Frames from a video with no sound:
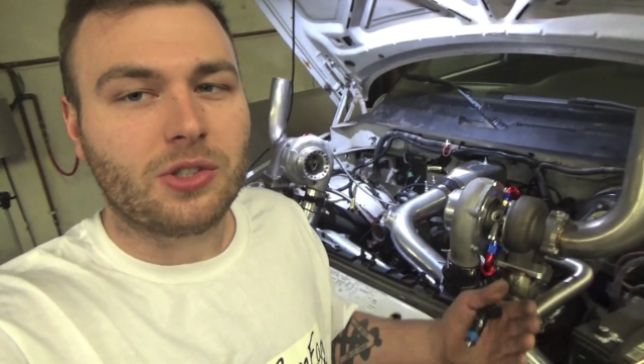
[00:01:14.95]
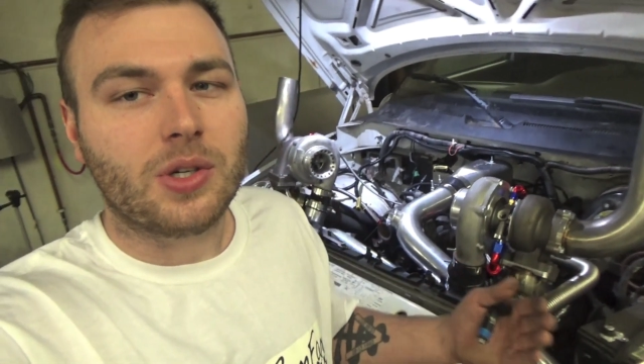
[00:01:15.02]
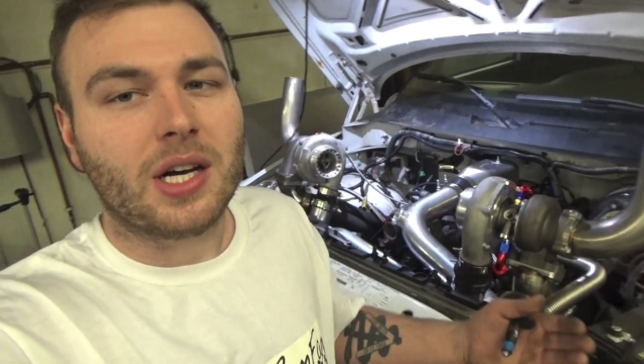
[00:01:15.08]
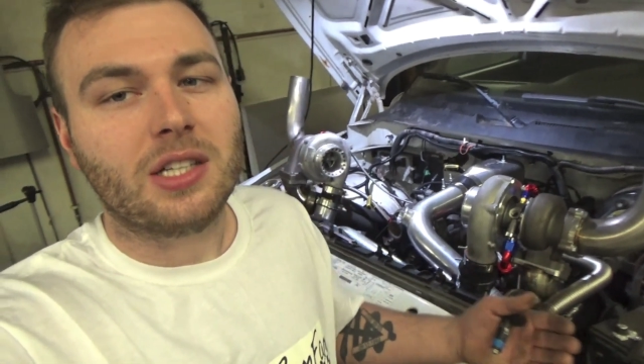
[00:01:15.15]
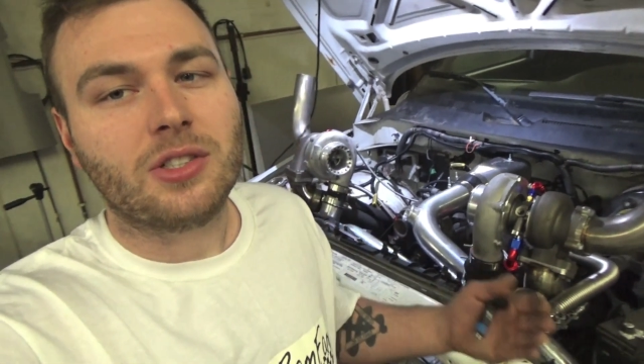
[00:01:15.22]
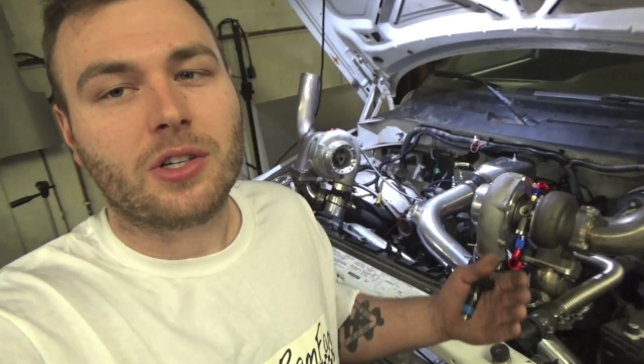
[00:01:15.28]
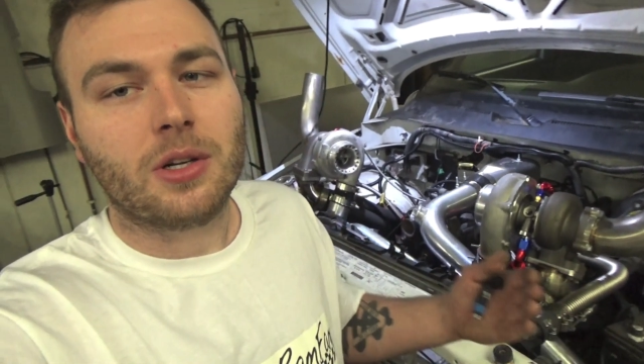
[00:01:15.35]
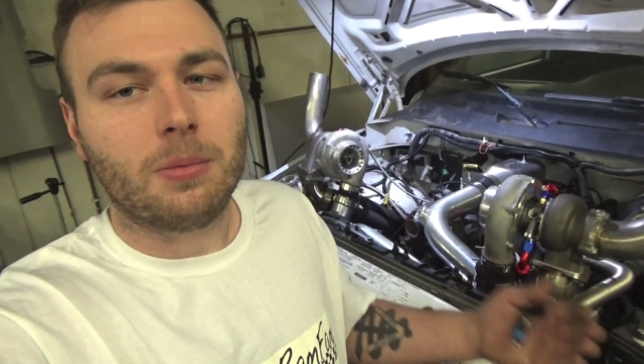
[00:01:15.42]
you
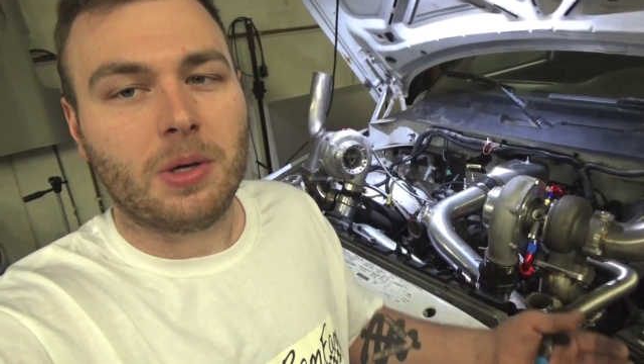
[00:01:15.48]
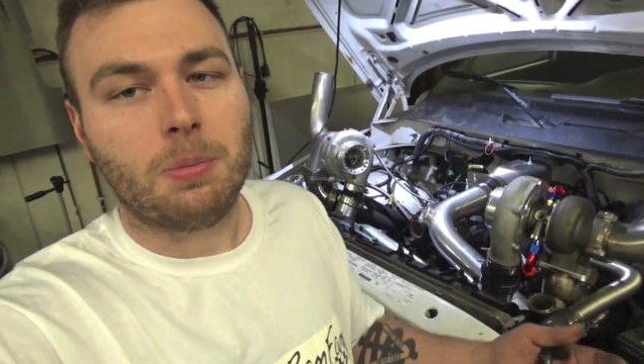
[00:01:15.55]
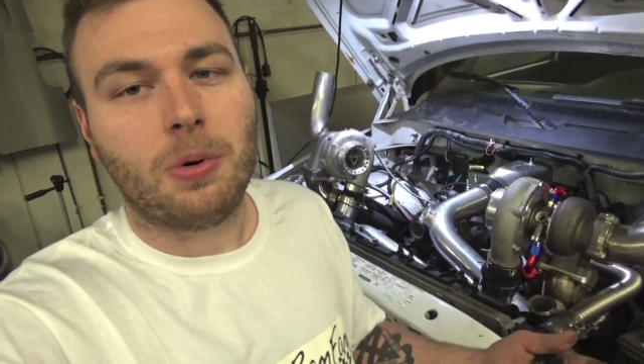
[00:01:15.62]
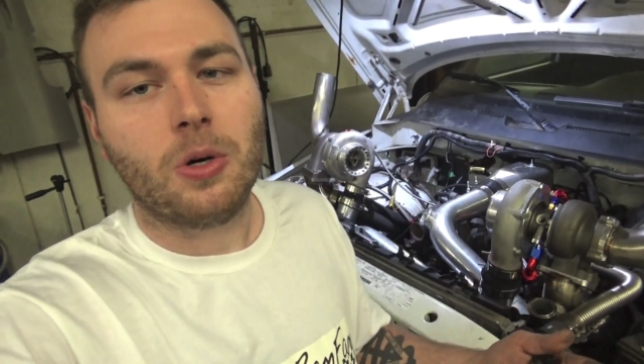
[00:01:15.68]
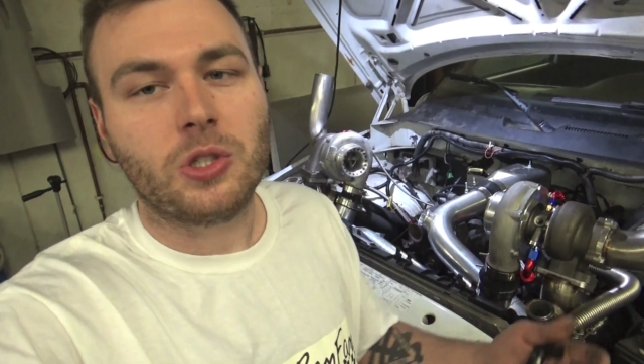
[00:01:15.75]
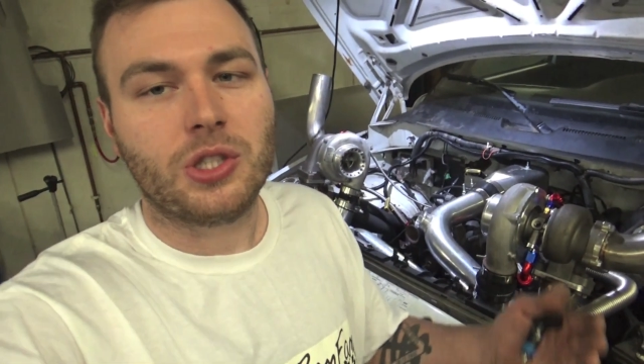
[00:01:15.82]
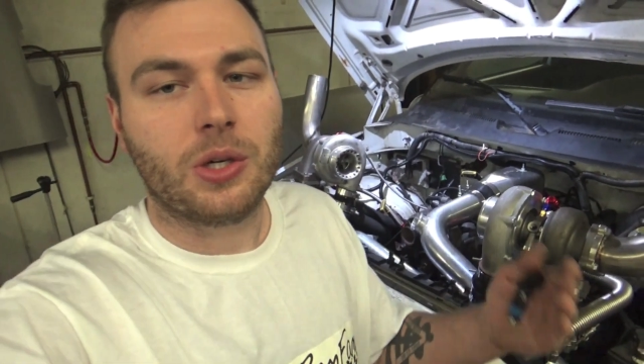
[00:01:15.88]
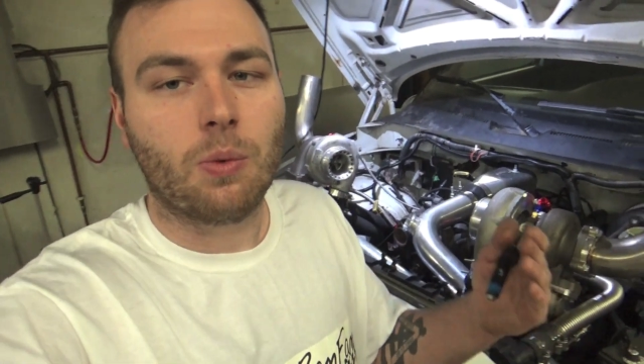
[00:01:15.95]
guys are going to be
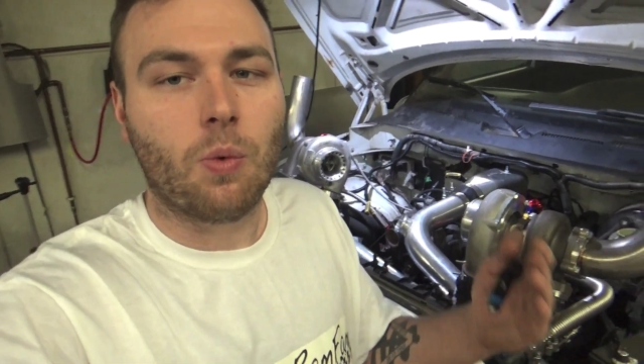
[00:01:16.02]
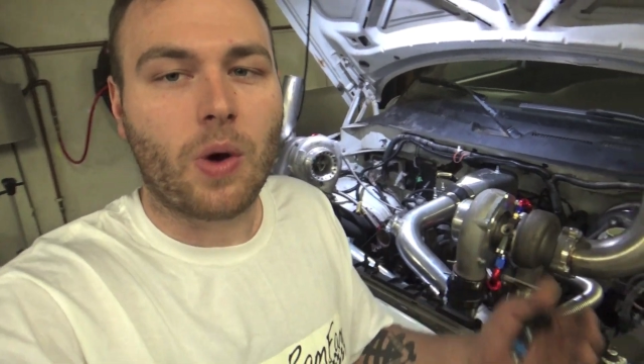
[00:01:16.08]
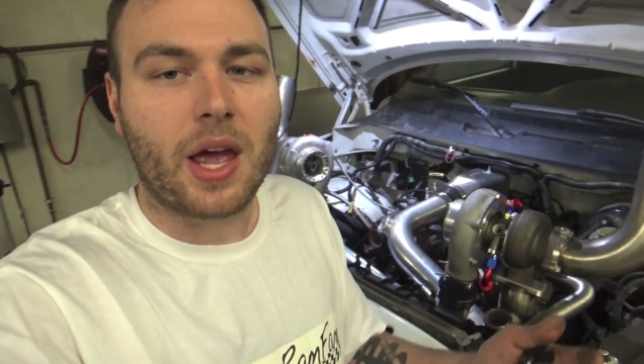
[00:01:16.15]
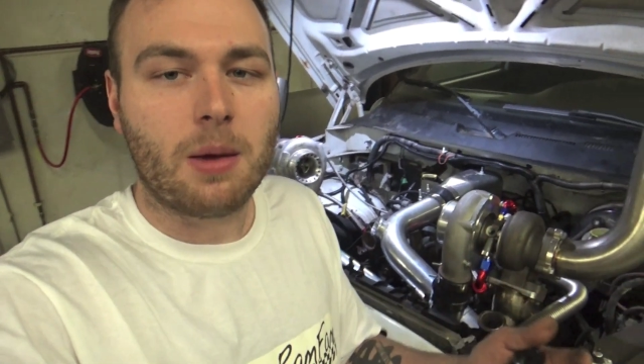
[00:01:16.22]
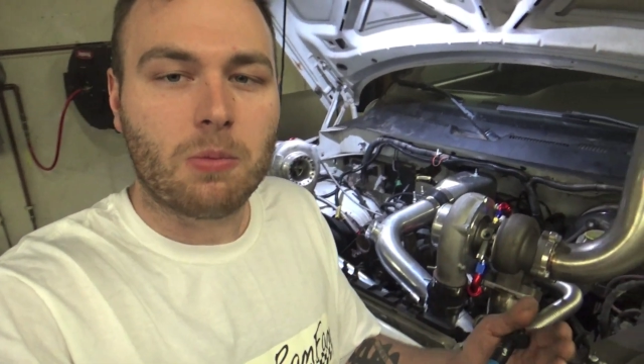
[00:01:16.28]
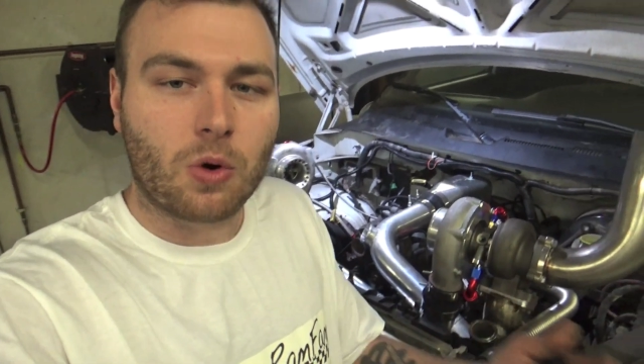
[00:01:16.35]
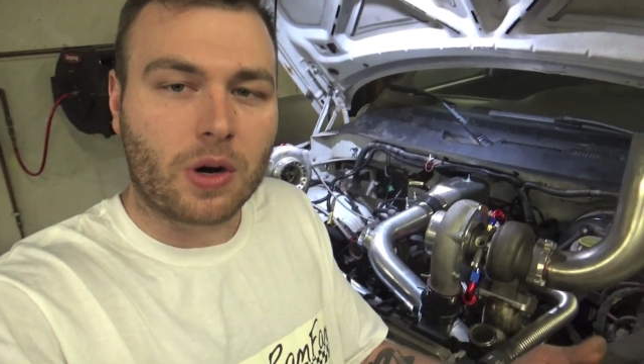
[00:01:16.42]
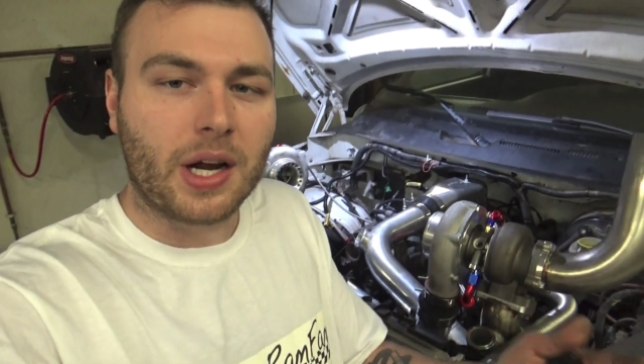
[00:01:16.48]
pushing
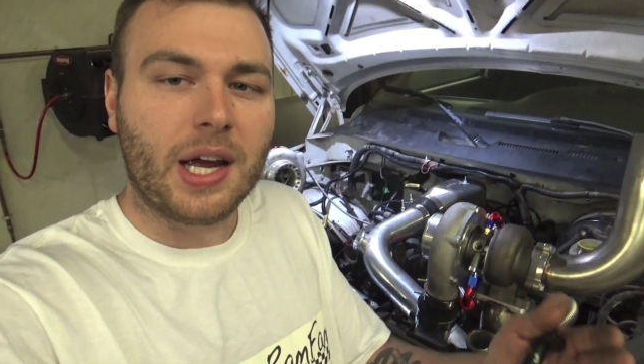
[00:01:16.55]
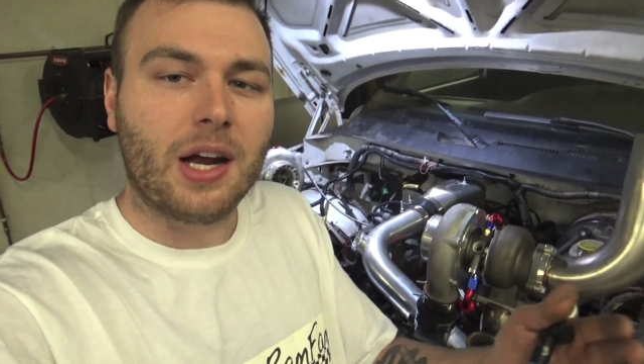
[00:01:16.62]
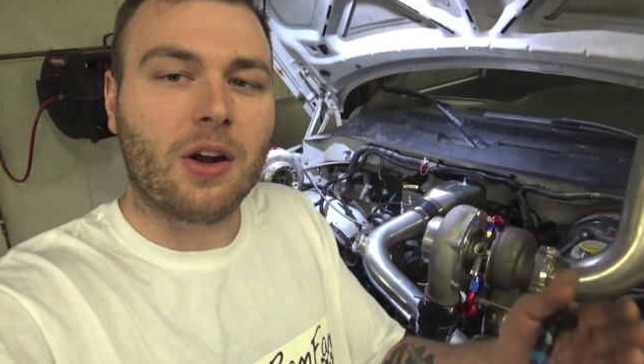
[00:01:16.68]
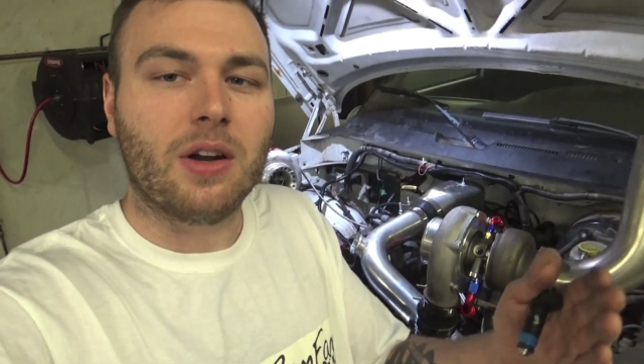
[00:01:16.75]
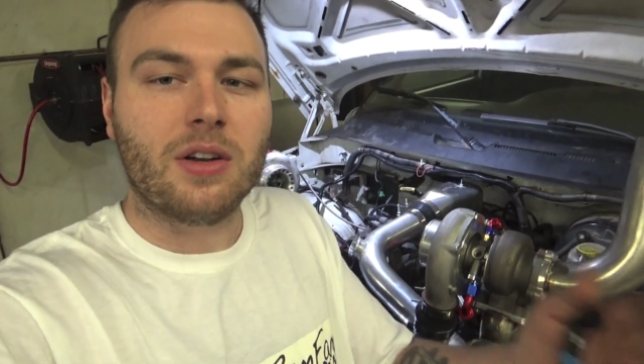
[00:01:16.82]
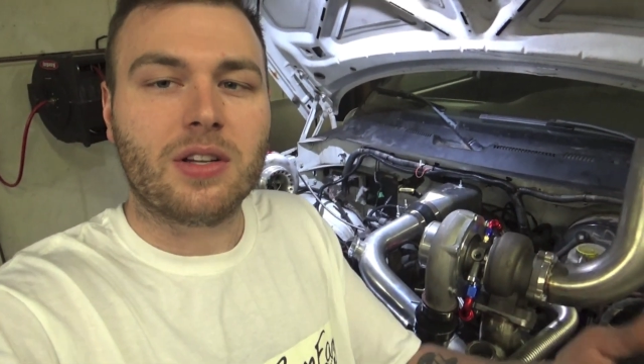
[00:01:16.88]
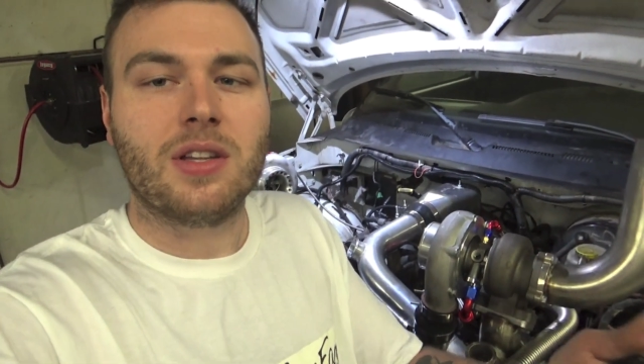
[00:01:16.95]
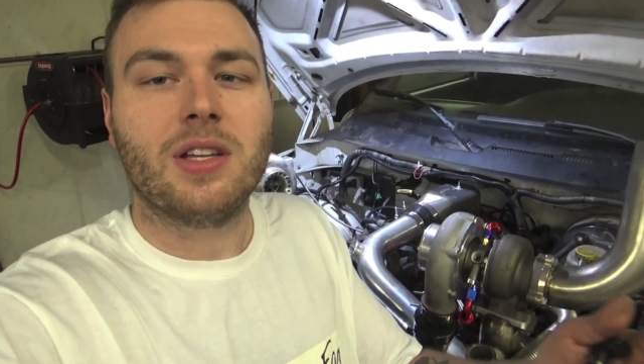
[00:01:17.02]
way more air
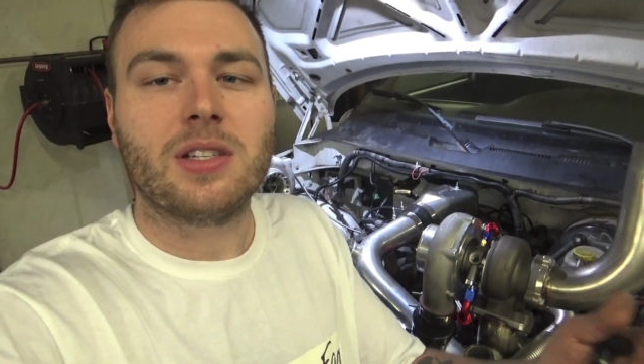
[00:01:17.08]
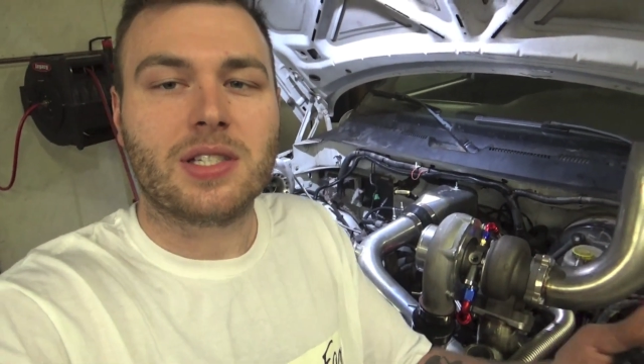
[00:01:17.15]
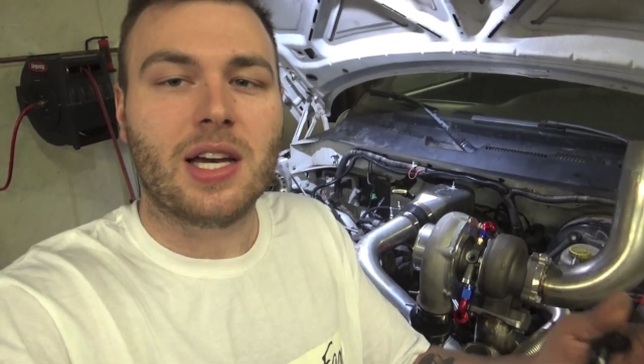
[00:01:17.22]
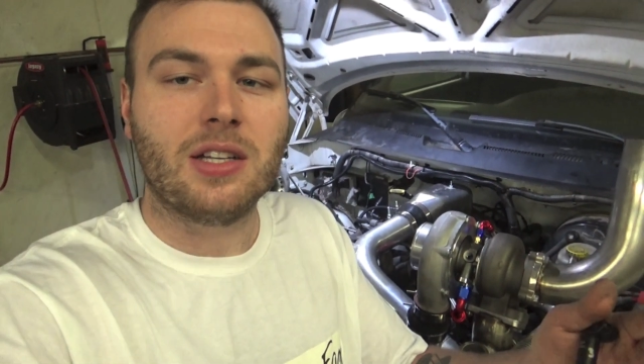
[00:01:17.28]
into this